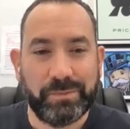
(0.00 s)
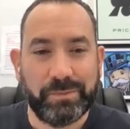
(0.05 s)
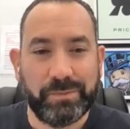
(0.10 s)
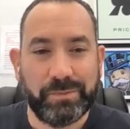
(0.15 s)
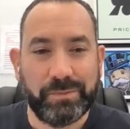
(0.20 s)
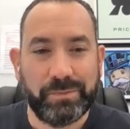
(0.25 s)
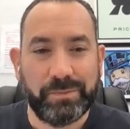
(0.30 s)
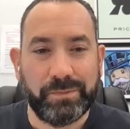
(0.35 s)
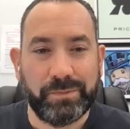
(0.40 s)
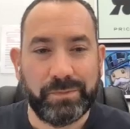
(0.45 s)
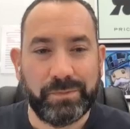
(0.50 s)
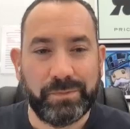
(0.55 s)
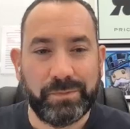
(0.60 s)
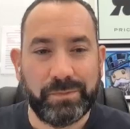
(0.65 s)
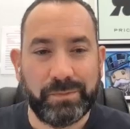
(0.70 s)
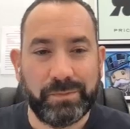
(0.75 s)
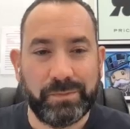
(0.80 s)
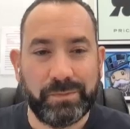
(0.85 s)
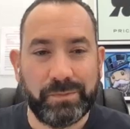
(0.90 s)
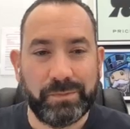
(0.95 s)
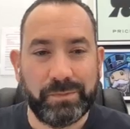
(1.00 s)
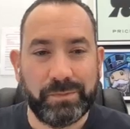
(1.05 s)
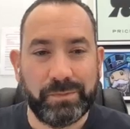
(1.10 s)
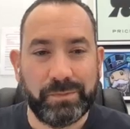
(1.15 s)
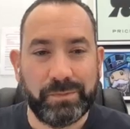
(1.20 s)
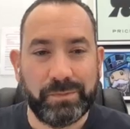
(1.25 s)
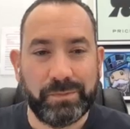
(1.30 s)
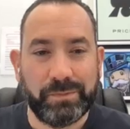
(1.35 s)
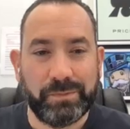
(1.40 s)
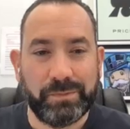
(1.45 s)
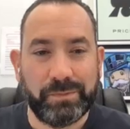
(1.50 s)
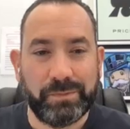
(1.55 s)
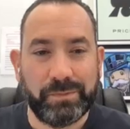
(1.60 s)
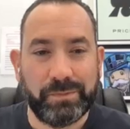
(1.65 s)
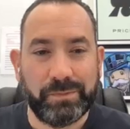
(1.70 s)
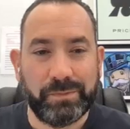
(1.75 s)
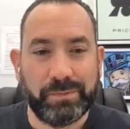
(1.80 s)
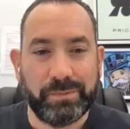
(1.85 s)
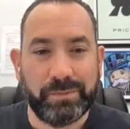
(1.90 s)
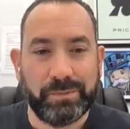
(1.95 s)

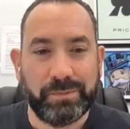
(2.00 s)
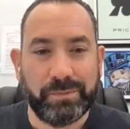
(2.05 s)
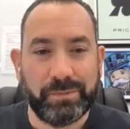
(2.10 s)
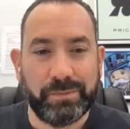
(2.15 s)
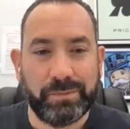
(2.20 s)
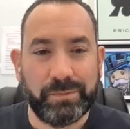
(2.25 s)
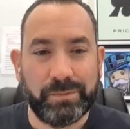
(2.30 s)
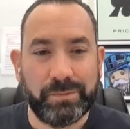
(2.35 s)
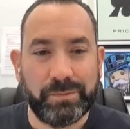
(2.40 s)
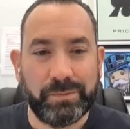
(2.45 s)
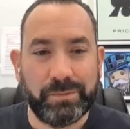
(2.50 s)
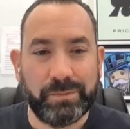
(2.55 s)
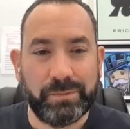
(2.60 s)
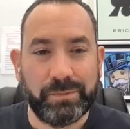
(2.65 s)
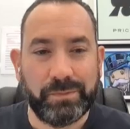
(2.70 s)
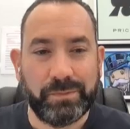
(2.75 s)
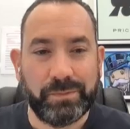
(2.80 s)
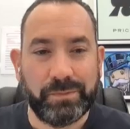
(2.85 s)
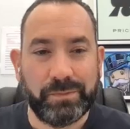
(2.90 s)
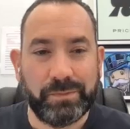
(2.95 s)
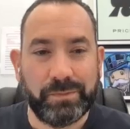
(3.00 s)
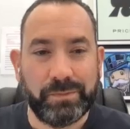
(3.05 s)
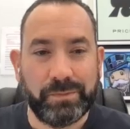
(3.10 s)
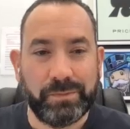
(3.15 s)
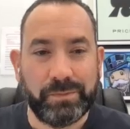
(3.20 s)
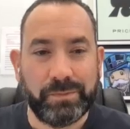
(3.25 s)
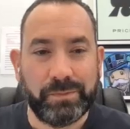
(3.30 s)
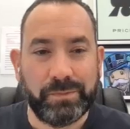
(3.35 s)
This person isn't speaking.